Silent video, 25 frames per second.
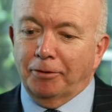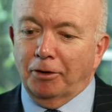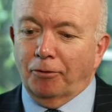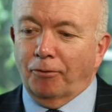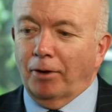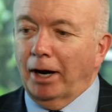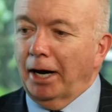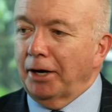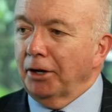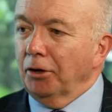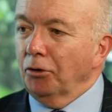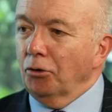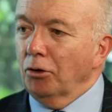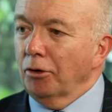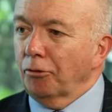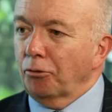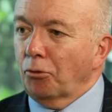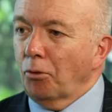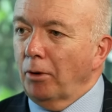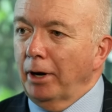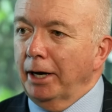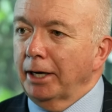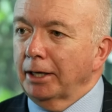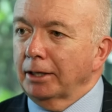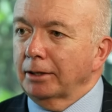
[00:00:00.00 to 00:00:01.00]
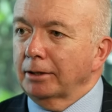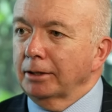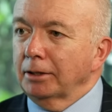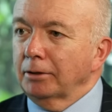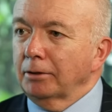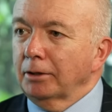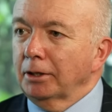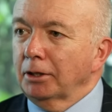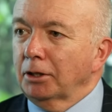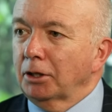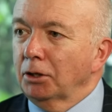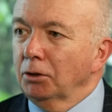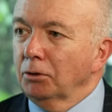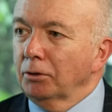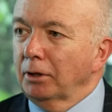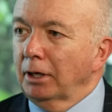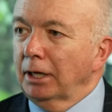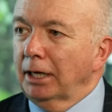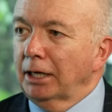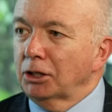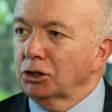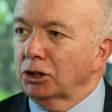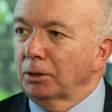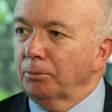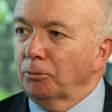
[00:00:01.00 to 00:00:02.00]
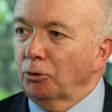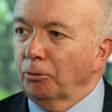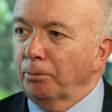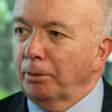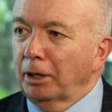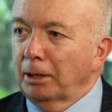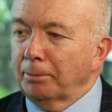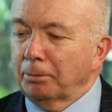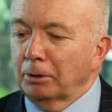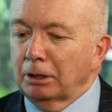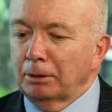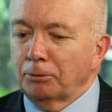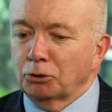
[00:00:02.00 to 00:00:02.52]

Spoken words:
had the Iranian earthquake that killed a large number of people.